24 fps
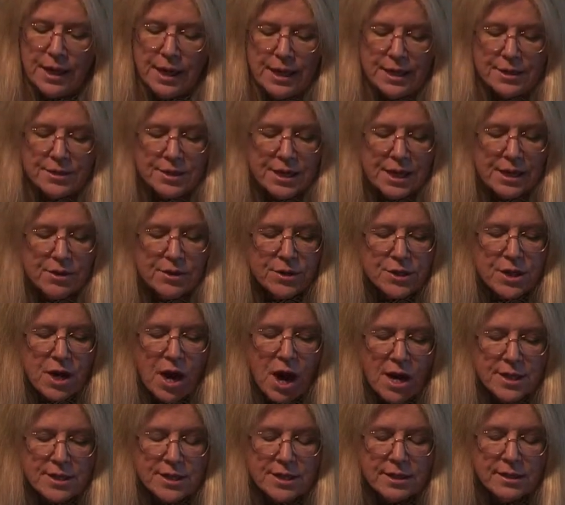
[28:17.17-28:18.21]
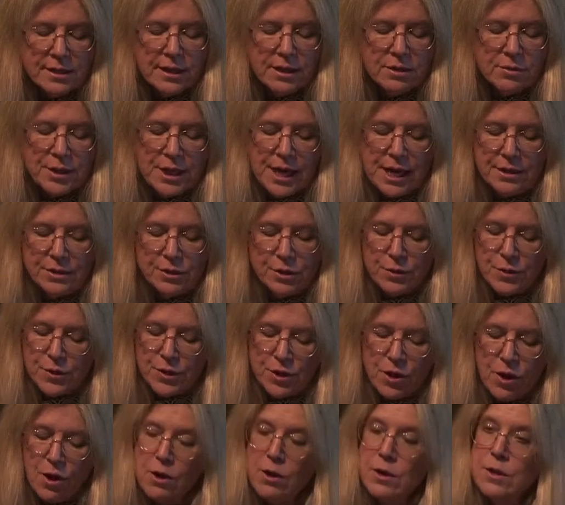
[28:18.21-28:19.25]
Singers constantly create new
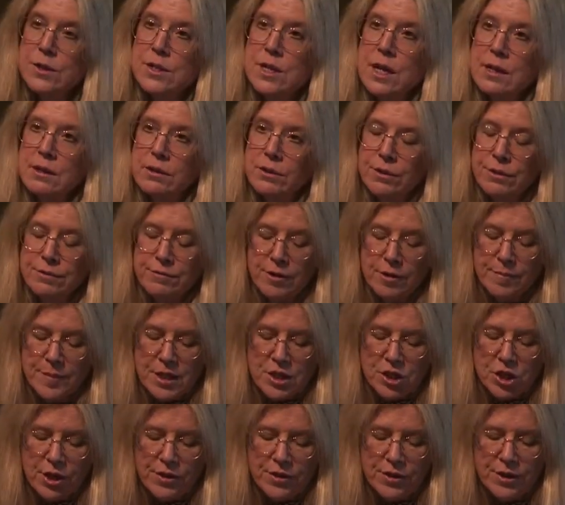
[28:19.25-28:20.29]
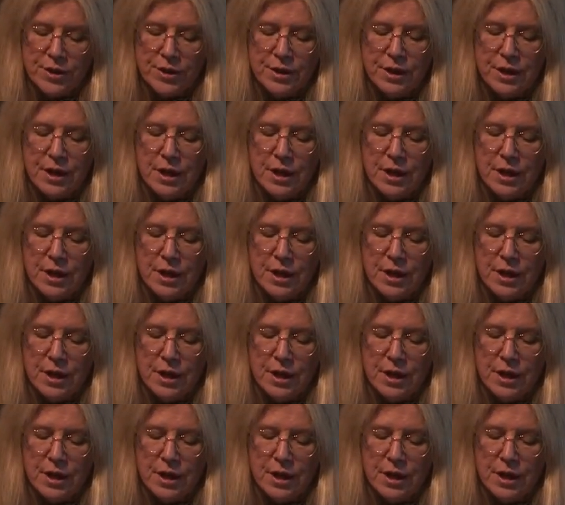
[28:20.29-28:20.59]
songs and learn from each other,